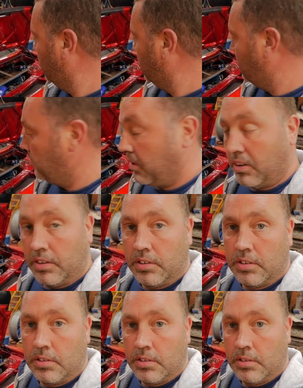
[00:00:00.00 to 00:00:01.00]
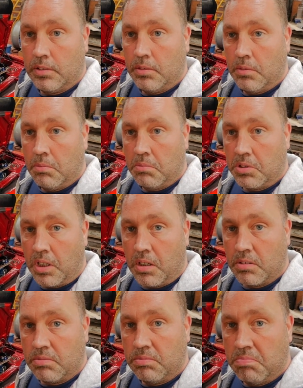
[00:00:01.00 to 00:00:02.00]
To be honest,
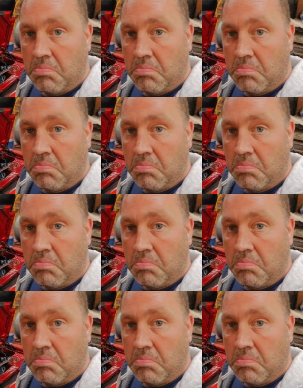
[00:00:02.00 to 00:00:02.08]
so